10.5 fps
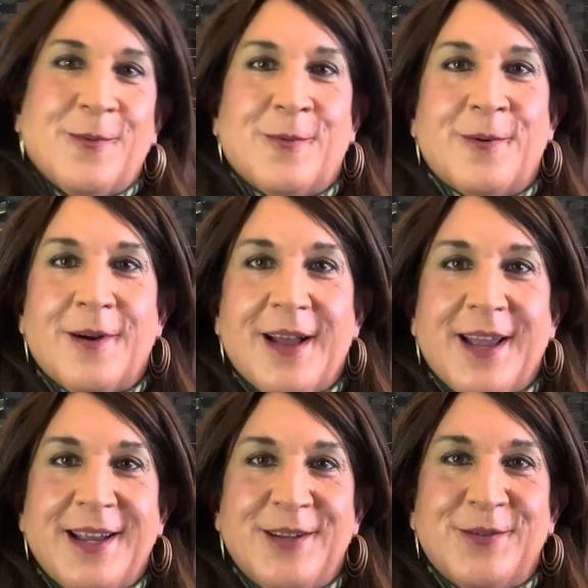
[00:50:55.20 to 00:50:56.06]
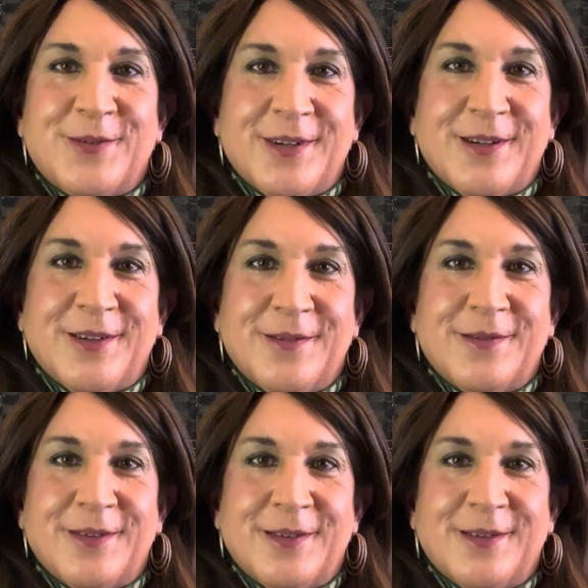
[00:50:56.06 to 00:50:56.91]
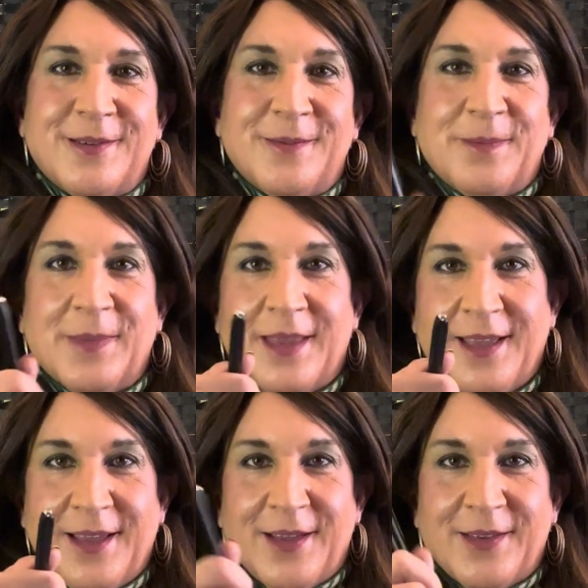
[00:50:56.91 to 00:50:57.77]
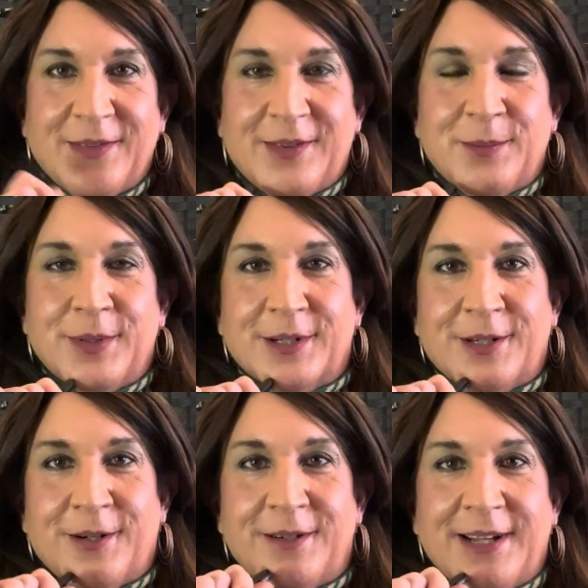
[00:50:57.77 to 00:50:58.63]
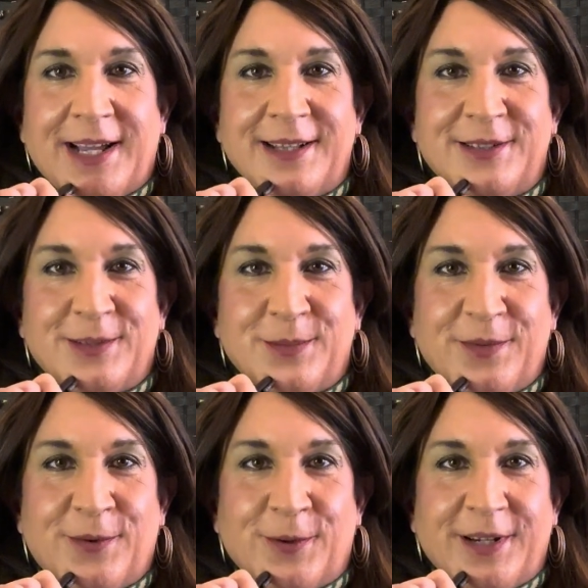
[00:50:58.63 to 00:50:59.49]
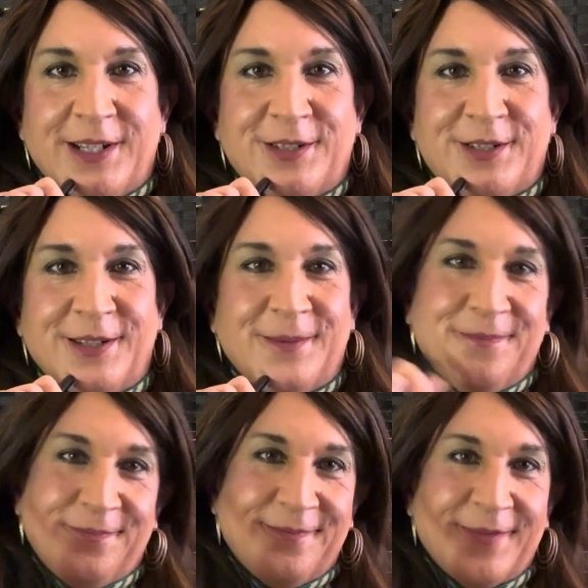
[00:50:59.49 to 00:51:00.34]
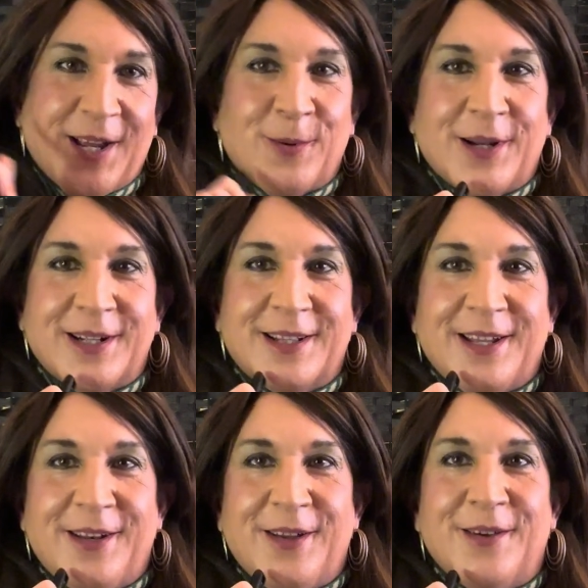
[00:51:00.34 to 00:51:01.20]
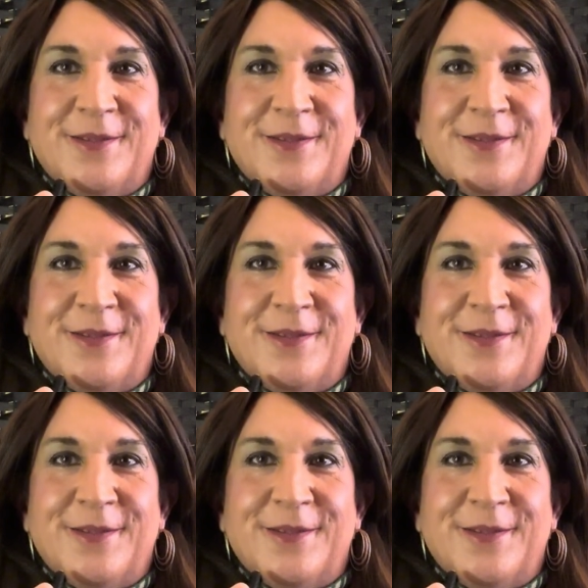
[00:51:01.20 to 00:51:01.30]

right in front of the book called Nihilism Before Nietzsche, ironically enough.